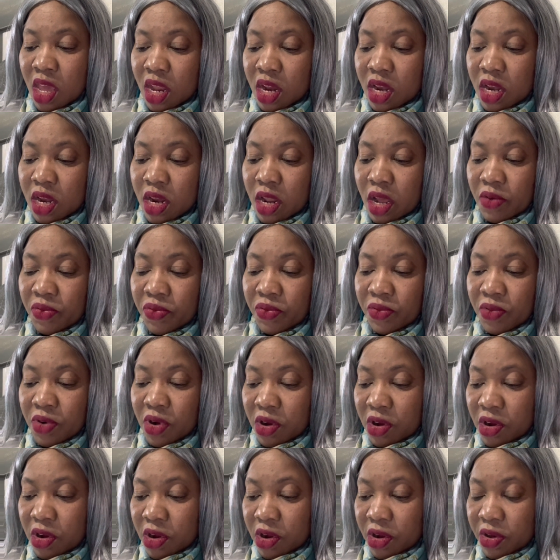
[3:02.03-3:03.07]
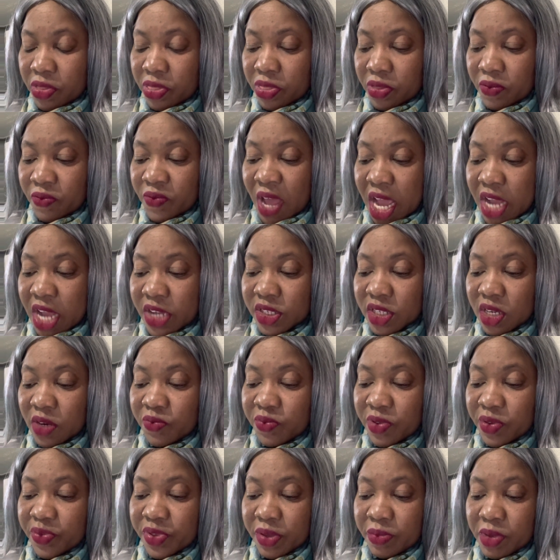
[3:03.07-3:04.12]
Net worth
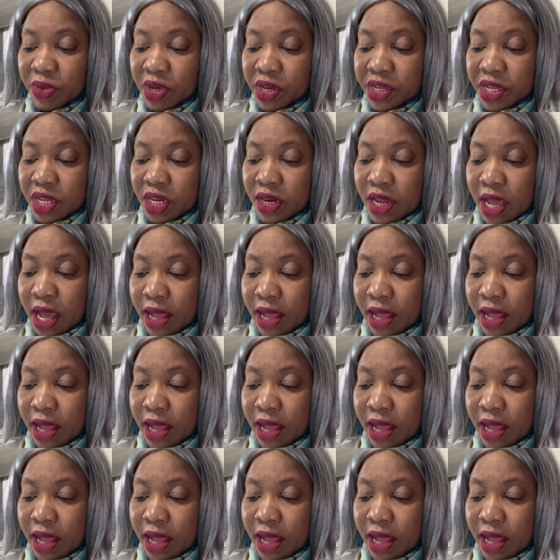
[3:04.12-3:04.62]
$550 million.